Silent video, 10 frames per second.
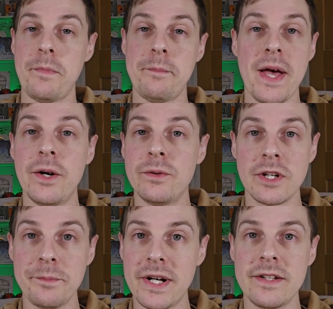male
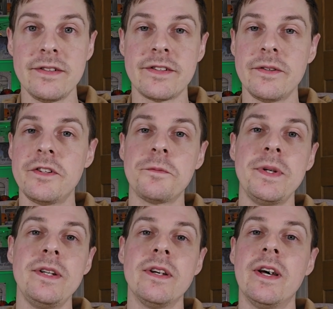companion, so to
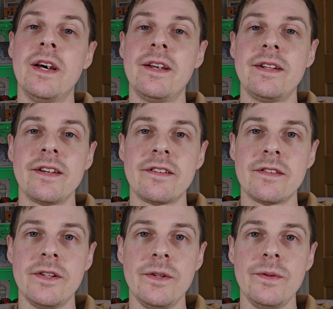speak,
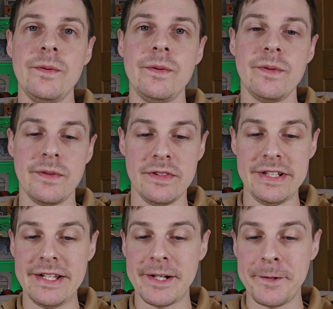next to
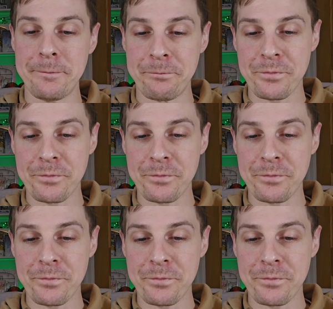Liko,